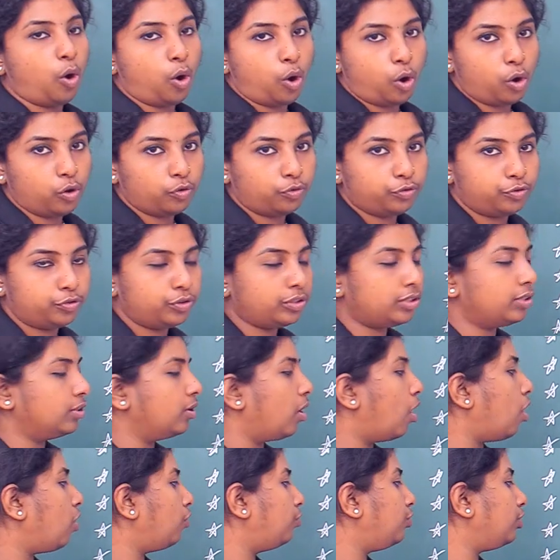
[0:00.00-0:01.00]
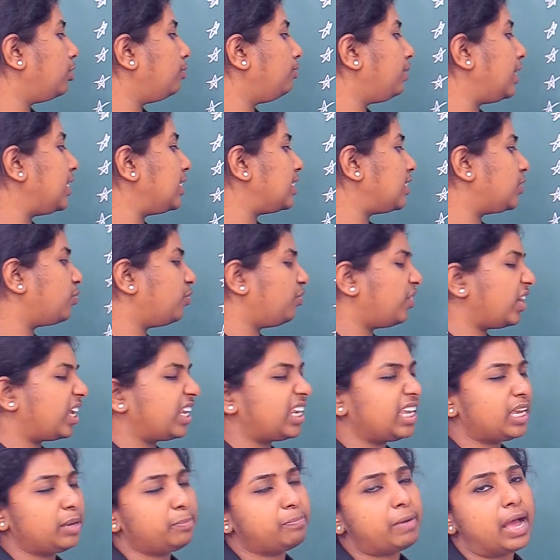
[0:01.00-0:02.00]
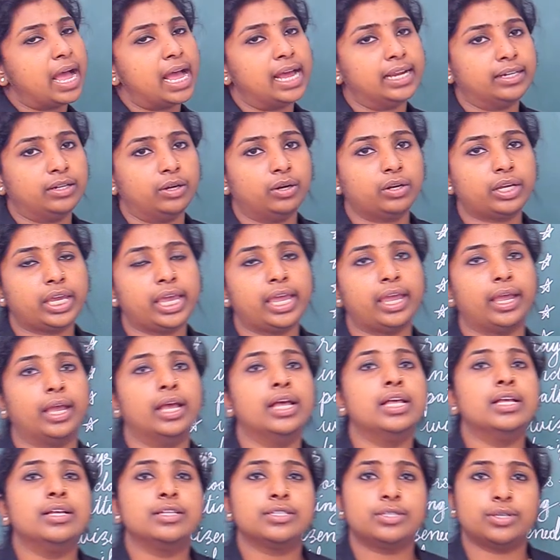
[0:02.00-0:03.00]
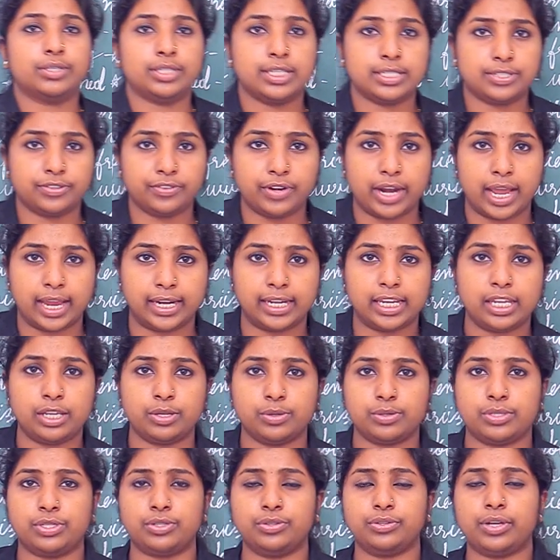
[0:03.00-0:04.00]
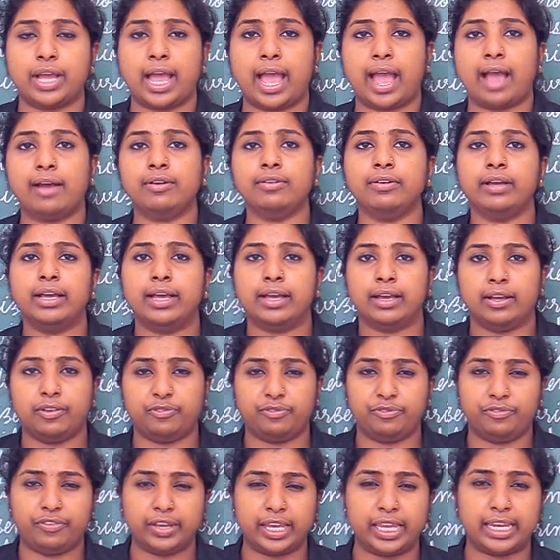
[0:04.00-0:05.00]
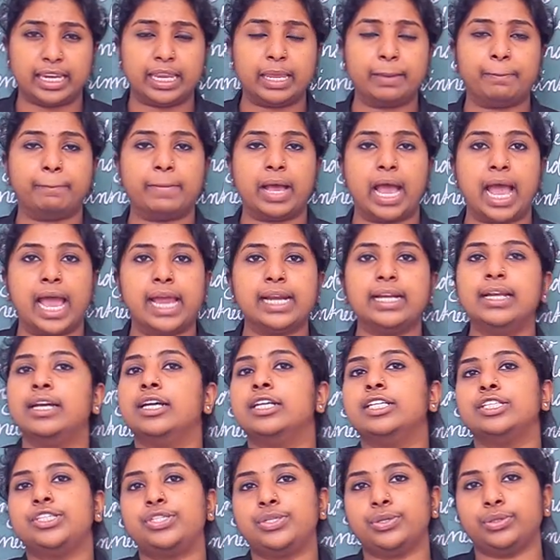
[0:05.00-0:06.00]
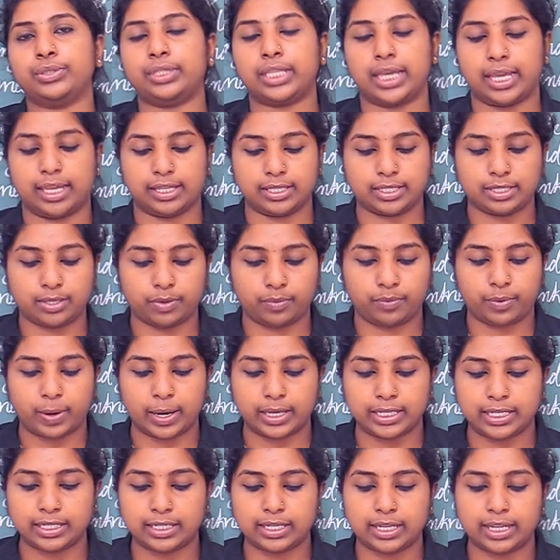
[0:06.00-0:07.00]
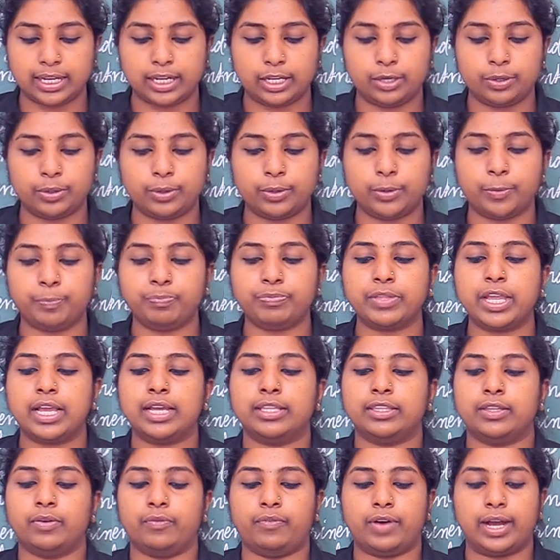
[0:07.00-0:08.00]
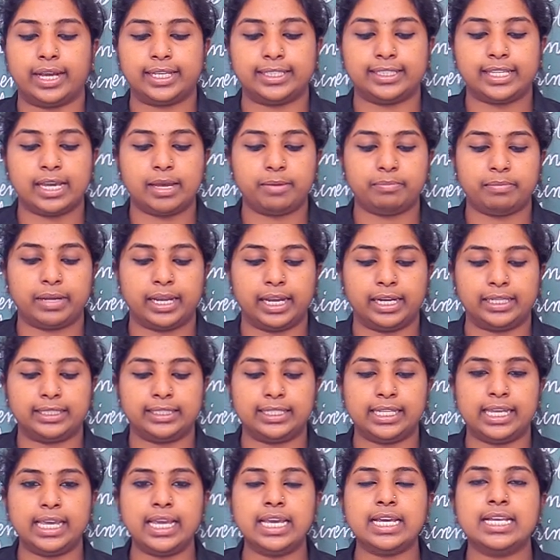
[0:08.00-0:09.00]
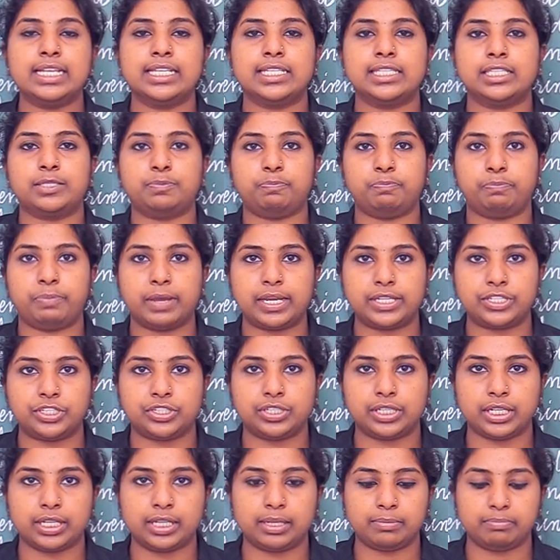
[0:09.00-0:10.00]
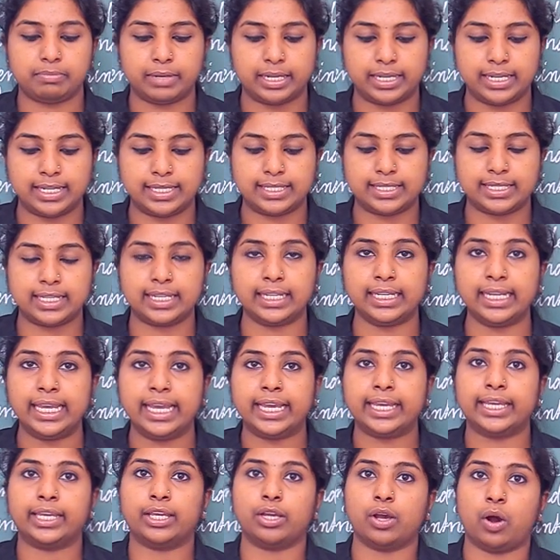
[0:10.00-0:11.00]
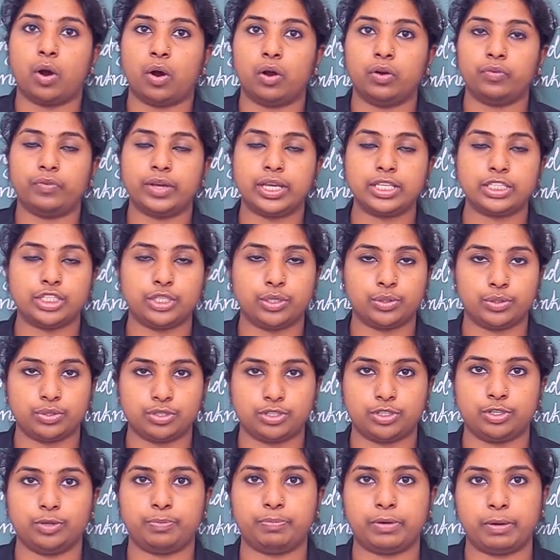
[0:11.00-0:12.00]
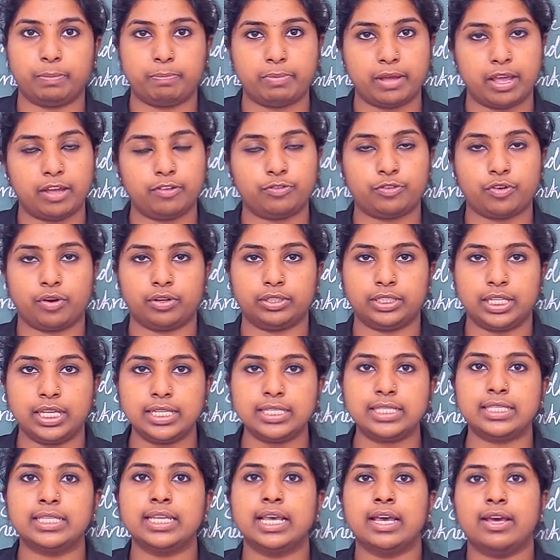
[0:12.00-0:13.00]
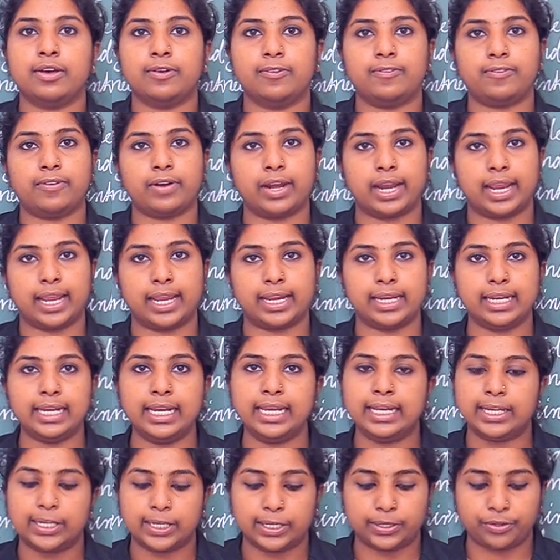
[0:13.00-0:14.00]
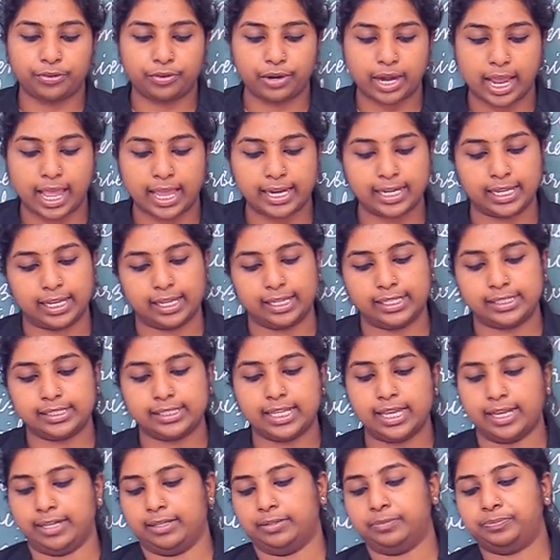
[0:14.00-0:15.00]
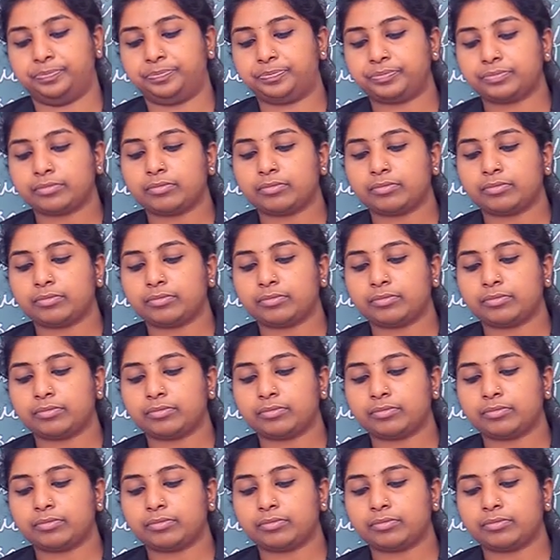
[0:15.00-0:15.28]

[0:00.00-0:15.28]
Awful. Awful means very bad. Okay. So this granny used to have a very bad toothache. So what did he do? The Vaidya made the special medicine he always used to prepare for this frail granny. Then